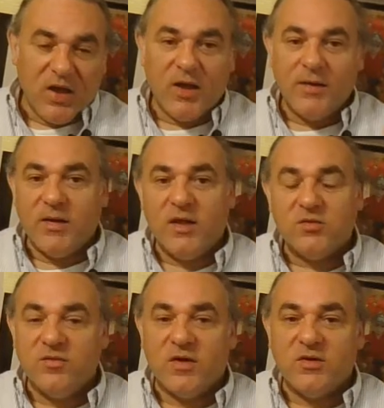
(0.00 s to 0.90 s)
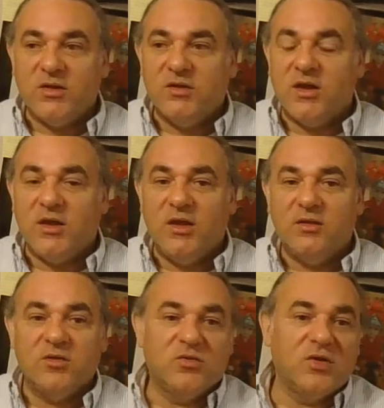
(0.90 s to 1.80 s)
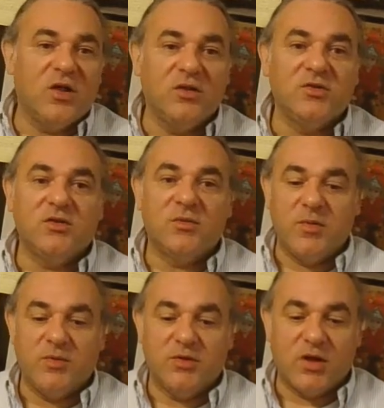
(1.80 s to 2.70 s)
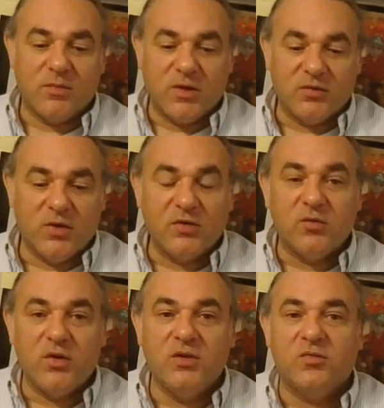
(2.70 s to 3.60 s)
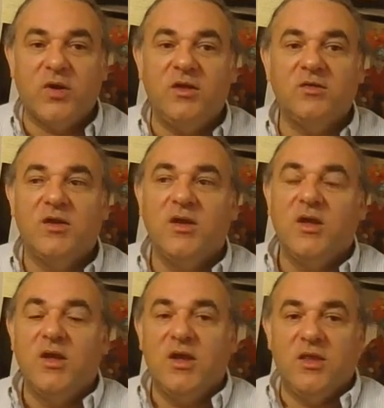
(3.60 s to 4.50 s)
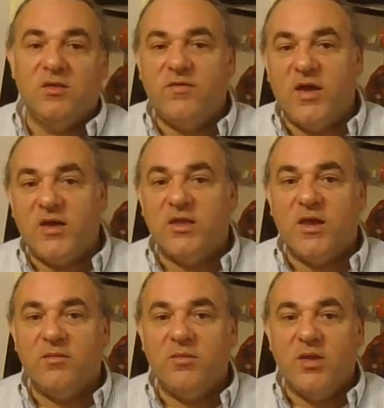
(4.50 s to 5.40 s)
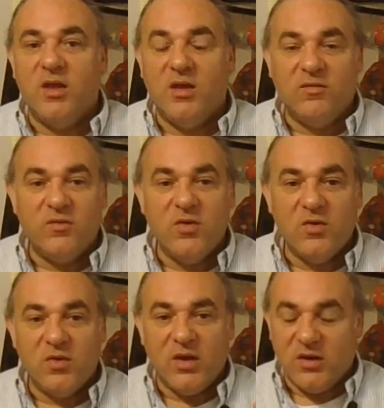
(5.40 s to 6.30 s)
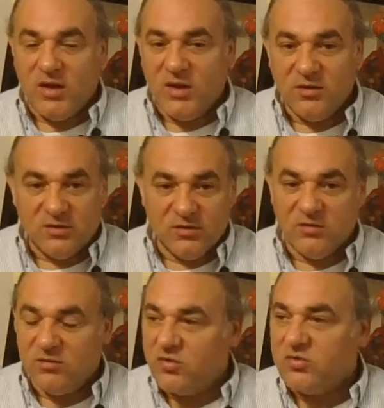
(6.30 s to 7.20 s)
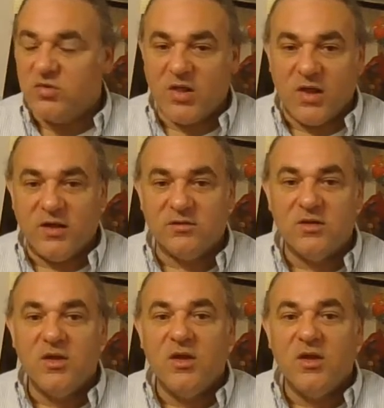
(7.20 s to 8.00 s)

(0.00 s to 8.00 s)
Uh, I actually found out that in sociology, some people talk about the red queen's race in the fact that if you're in a certain social class,